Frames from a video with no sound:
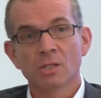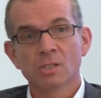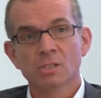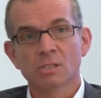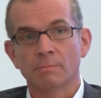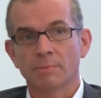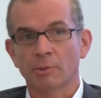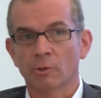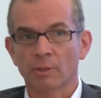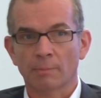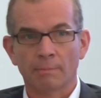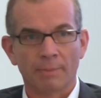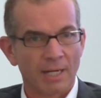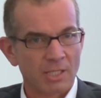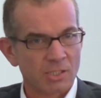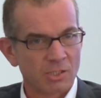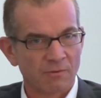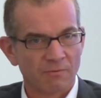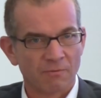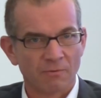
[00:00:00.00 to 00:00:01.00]
to build a
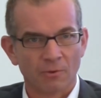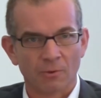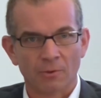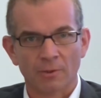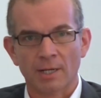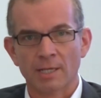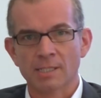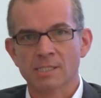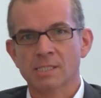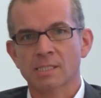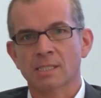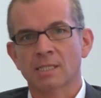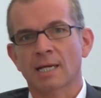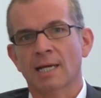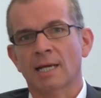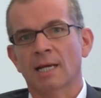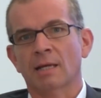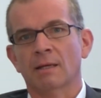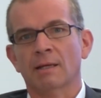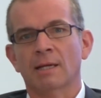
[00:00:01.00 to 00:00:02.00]
budget for us
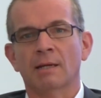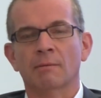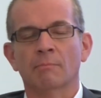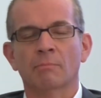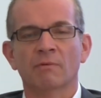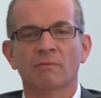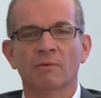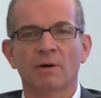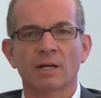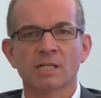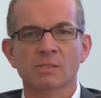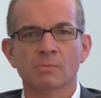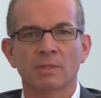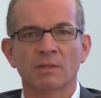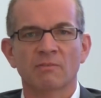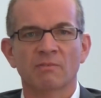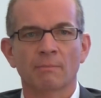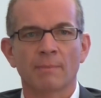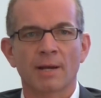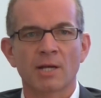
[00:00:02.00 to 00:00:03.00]
and provide us with
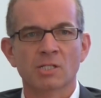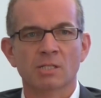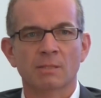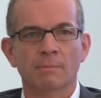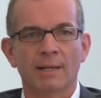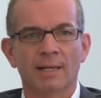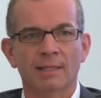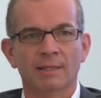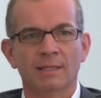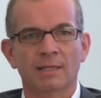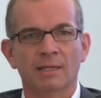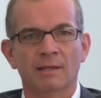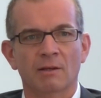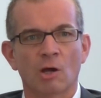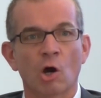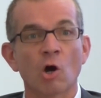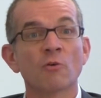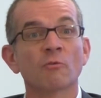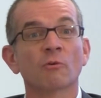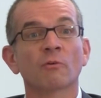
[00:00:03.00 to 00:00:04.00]
information about
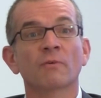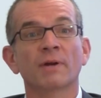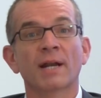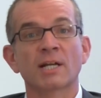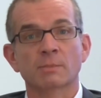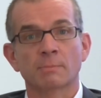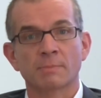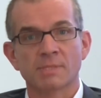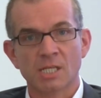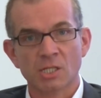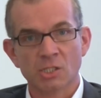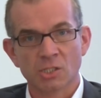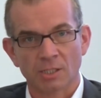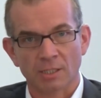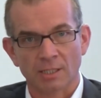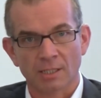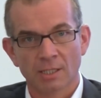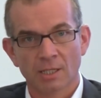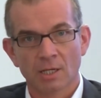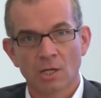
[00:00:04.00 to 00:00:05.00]
their overall financial
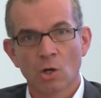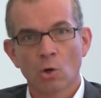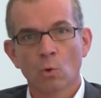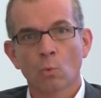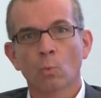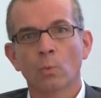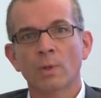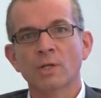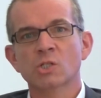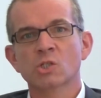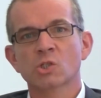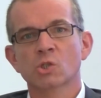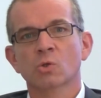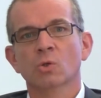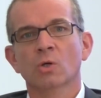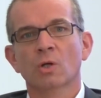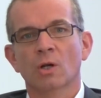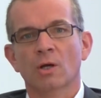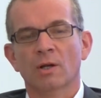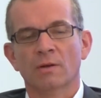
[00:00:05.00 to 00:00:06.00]
position, which
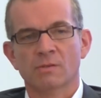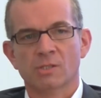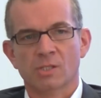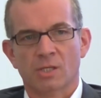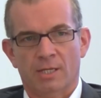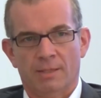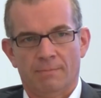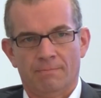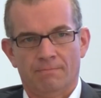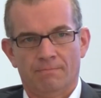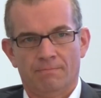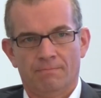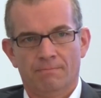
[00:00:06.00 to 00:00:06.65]
took a lot of time.